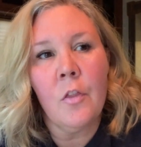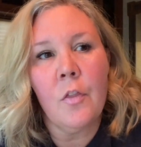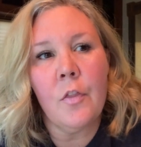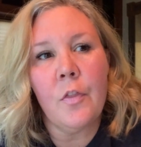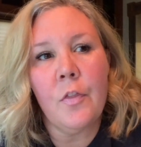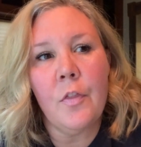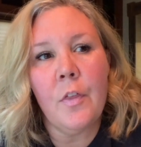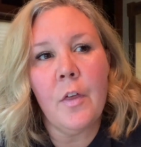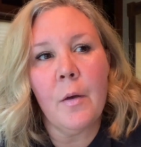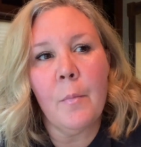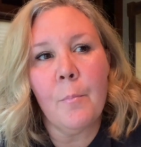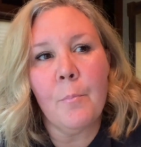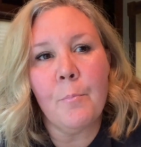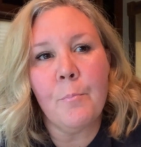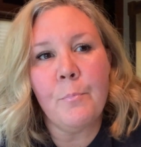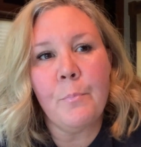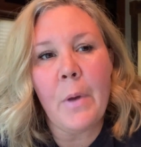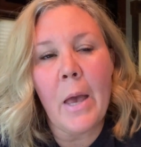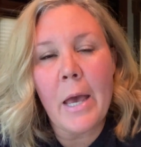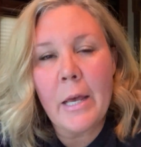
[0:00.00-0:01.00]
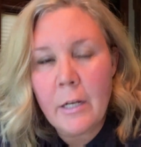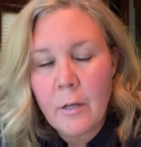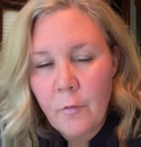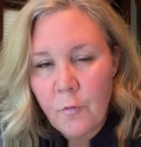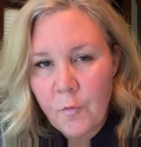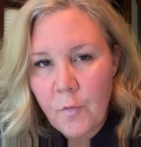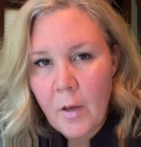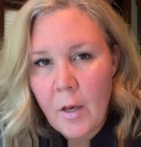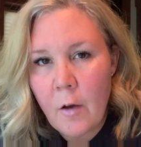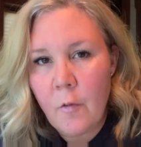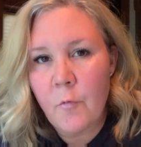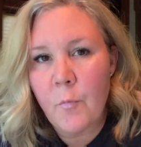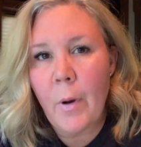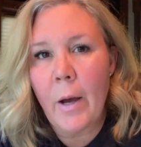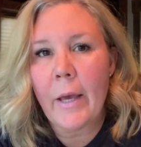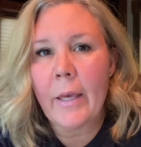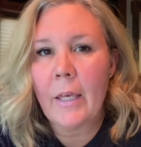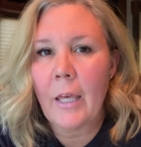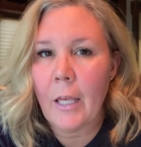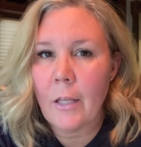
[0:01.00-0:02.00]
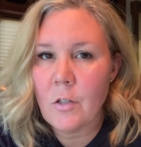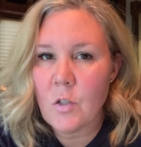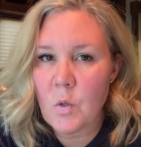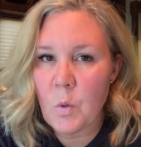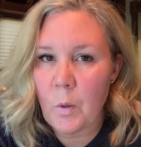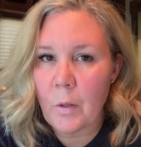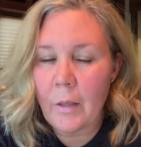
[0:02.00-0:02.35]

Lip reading: The benefit of buying into